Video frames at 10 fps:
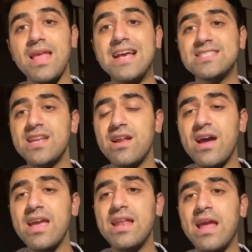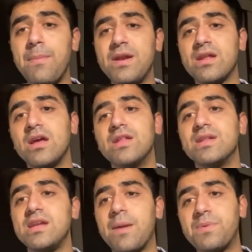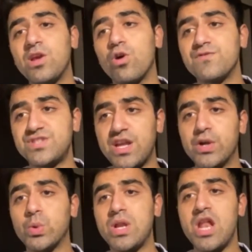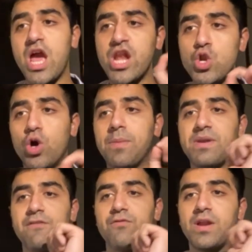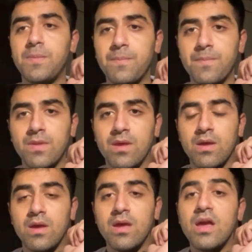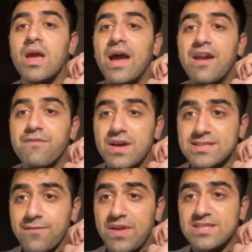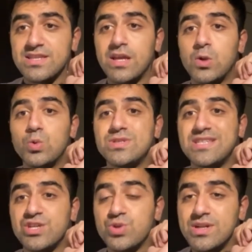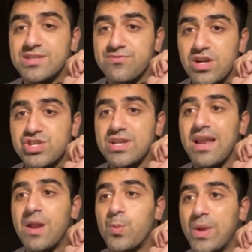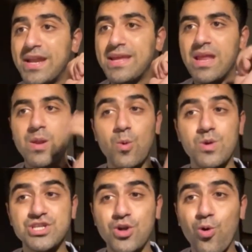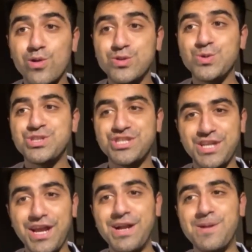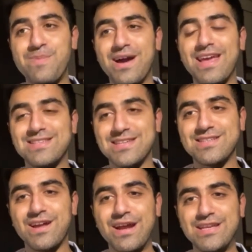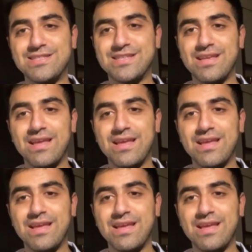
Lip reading: SNRI inhibit the reuptake of serotonin and norepinephrine. Adverse effects include sexual dysfunction and weight gain, which are also shared by SSRIs.